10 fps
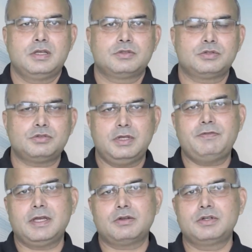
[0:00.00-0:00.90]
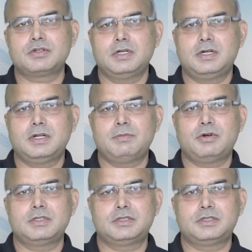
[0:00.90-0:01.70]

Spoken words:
So today we are going to learn about the